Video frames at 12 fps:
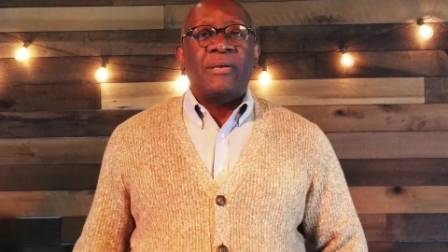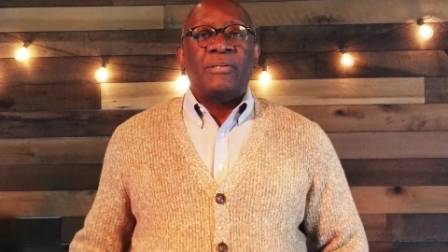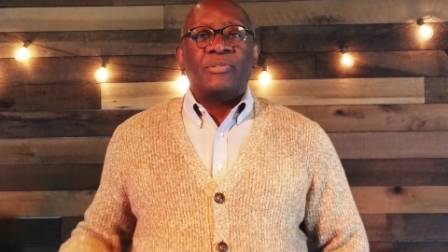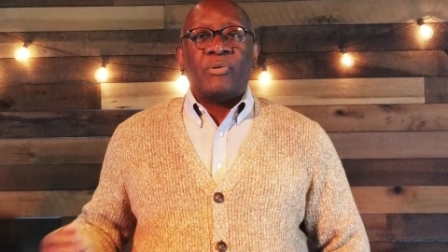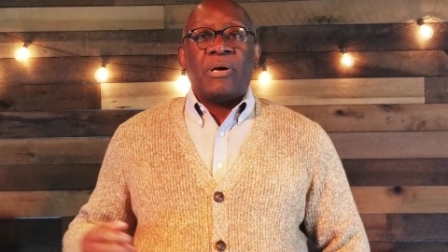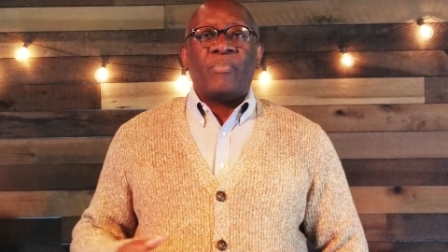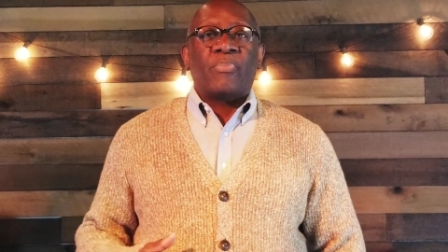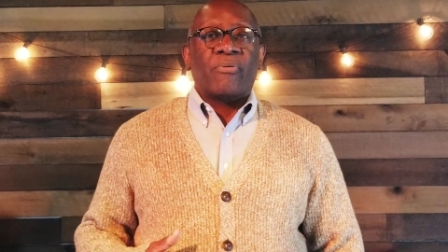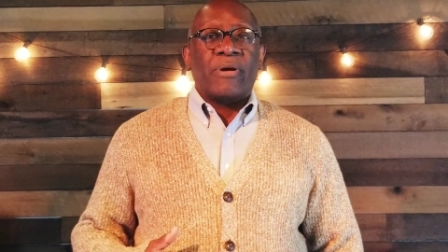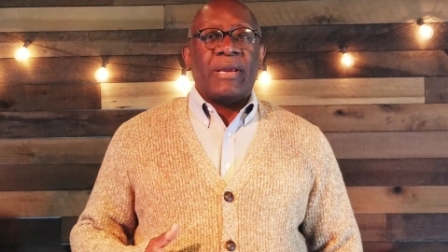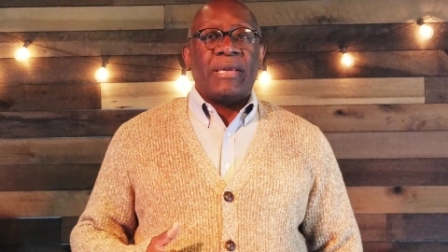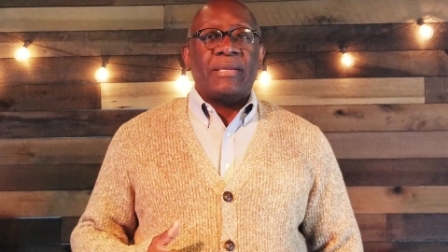So I'm
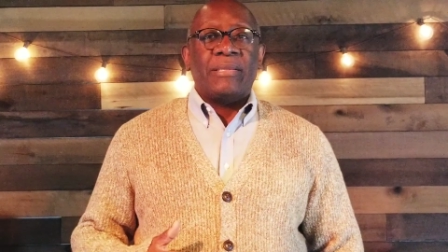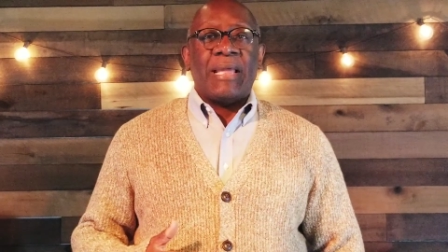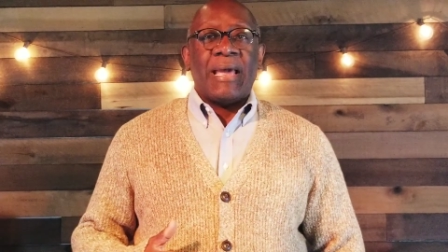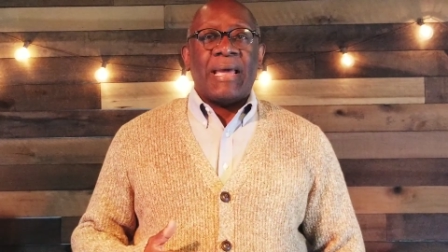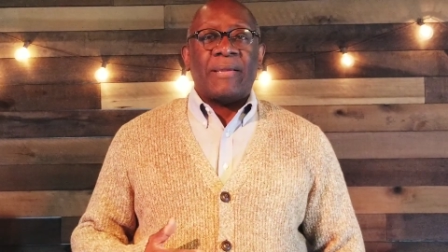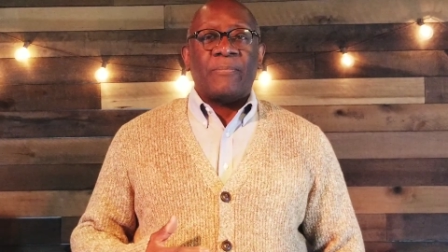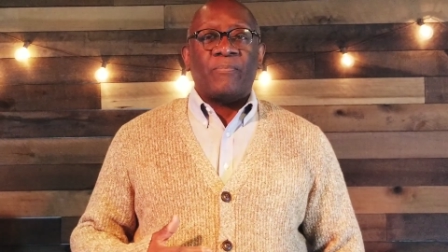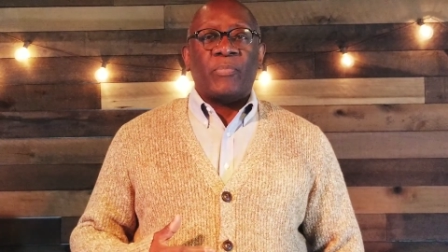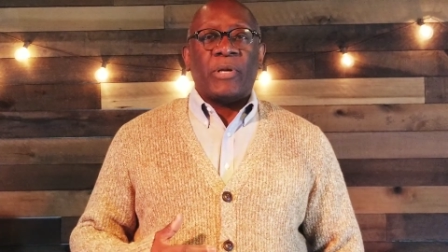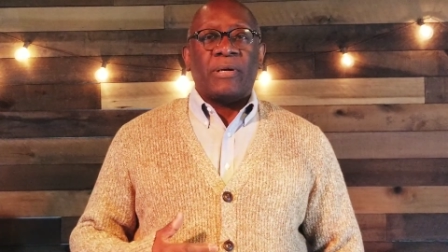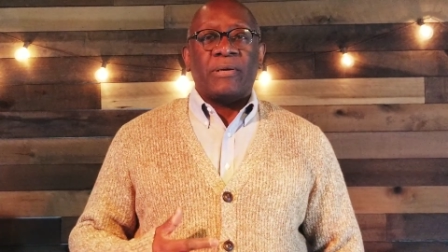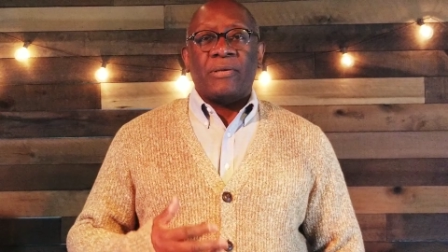praying that
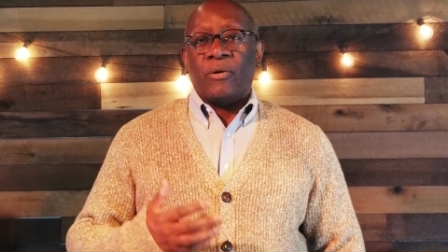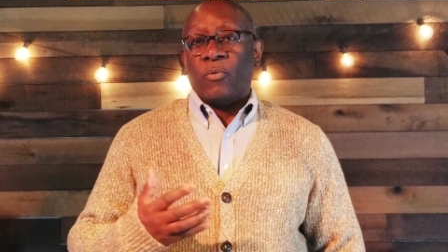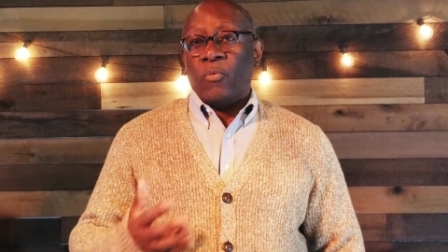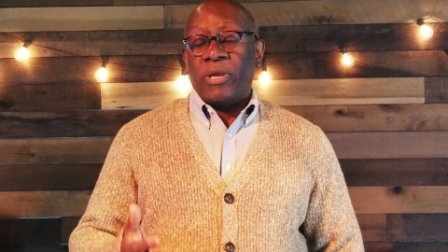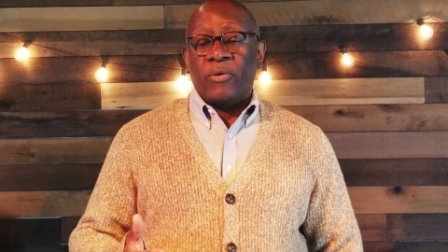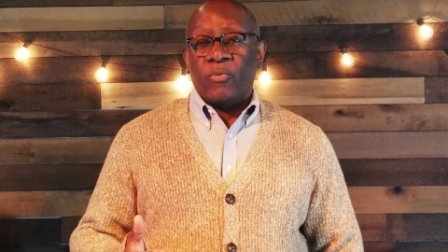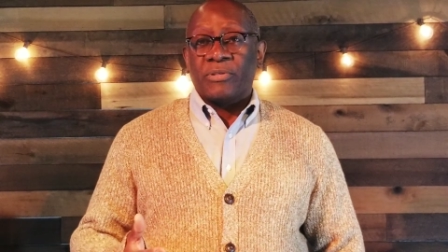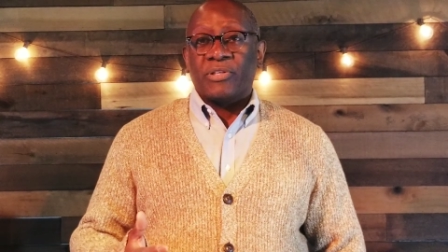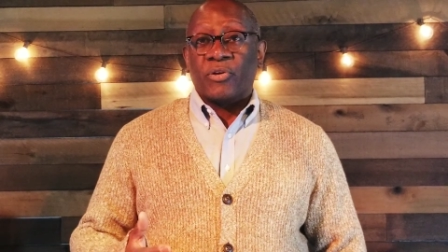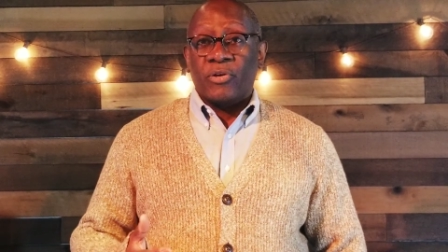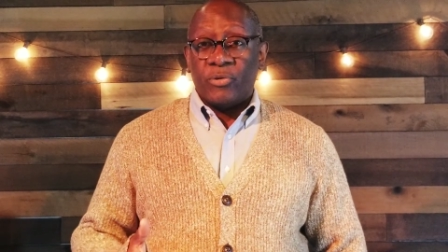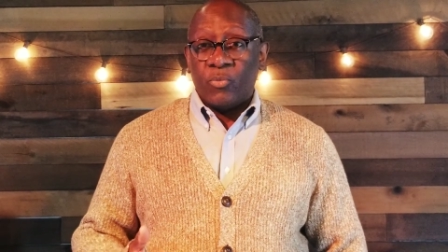uh, your week was a
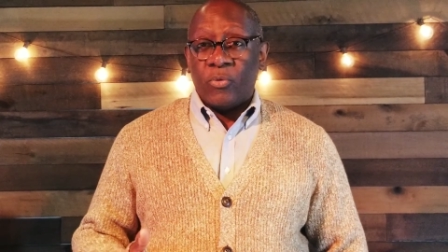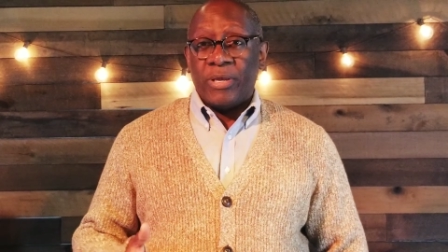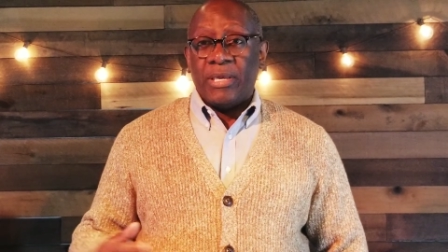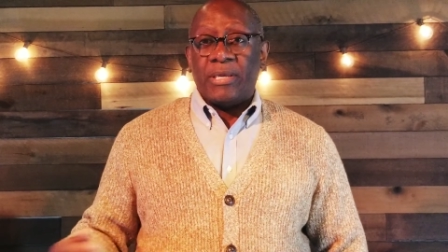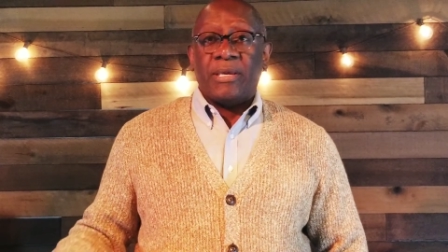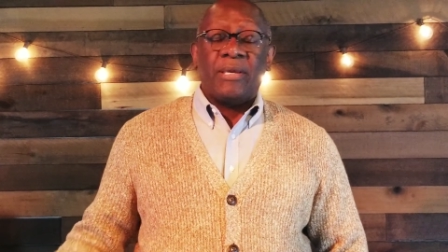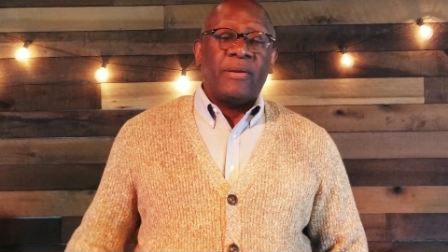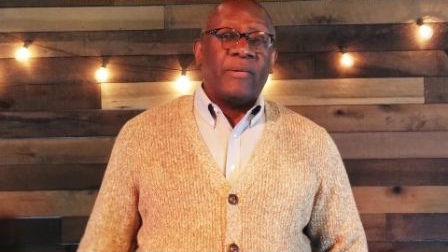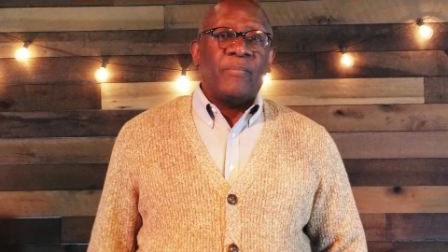good week